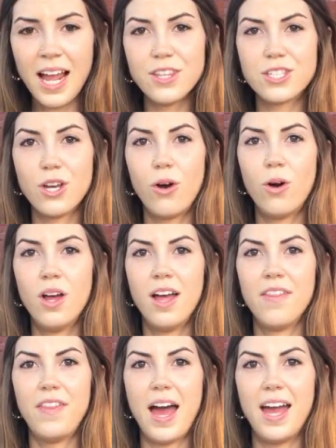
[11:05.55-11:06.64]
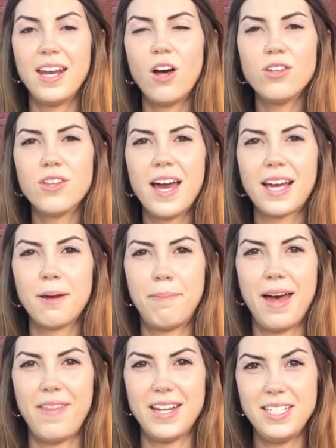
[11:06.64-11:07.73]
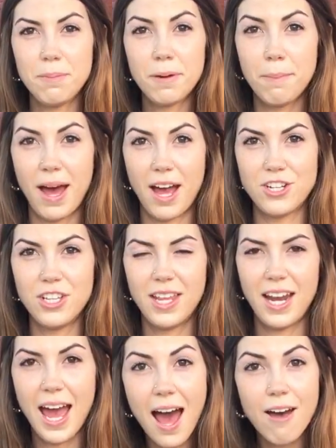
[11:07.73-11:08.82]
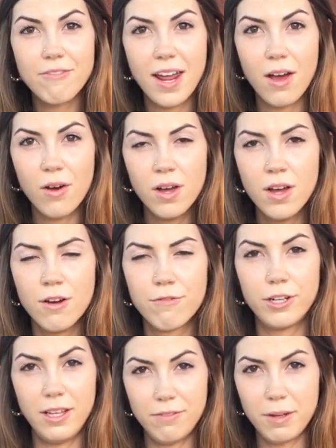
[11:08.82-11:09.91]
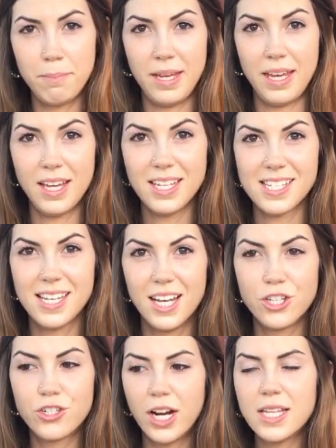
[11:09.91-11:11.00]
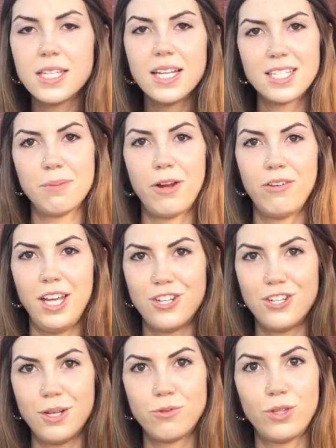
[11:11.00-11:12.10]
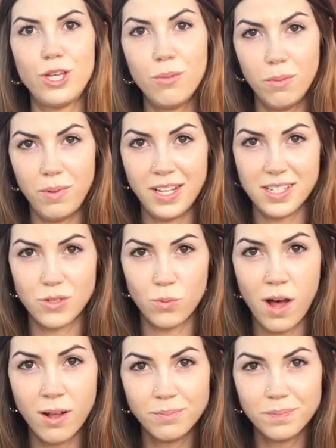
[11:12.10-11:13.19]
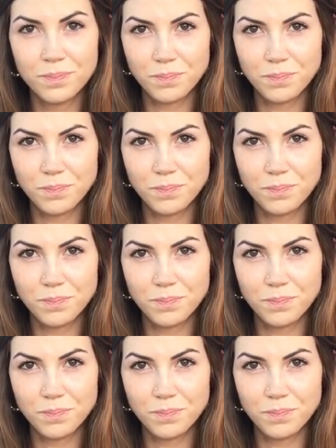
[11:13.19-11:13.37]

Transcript: and so that and also that that deep compassion that I have now for living beings translates to my relationships with human beings as well.